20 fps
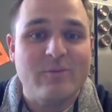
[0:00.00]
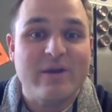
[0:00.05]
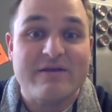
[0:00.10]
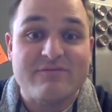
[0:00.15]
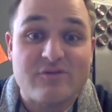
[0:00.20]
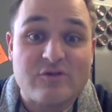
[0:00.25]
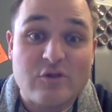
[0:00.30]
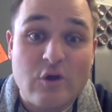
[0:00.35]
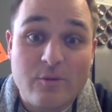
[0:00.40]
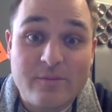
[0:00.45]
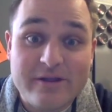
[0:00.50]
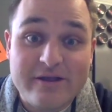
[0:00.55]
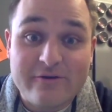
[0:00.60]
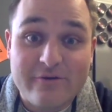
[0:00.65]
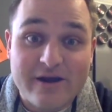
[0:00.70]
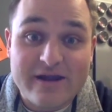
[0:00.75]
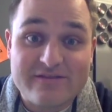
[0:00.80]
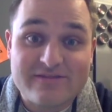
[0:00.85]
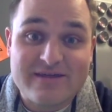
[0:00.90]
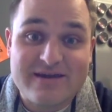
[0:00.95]
We have so many
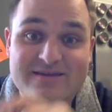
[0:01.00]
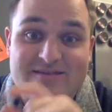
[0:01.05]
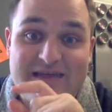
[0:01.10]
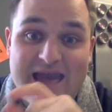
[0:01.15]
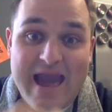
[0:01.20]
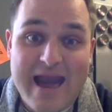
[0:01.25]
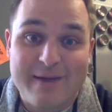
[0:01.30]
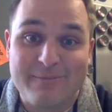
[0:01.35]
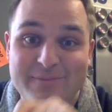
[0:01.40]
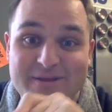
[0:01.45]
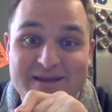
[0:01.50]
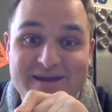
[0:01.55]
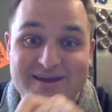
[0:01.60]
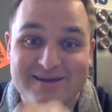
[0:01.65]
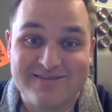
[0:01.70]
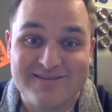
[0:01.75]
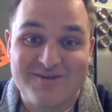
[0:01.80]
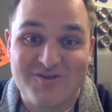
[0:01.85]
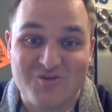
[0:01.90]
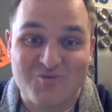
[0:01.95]
great things happening
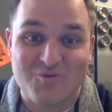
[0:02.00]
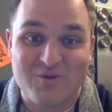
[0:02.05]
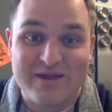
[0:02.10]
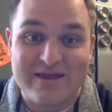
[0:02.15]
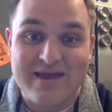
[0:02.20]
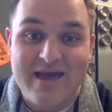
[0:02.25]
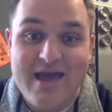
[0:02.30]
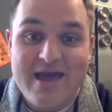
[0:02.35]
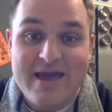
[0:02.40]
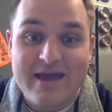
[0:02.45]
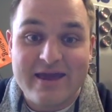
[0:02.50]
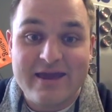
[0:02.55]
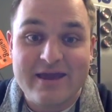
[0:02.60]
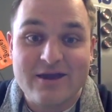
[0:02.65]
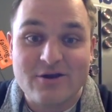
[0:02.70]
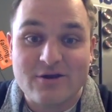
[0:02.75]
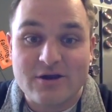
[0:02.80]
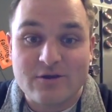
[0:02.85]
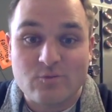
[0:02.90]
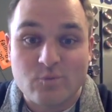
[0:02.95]
this week
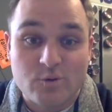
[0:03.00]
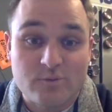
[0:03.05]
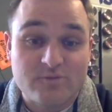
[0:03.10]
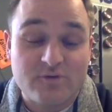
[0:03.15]
here in Room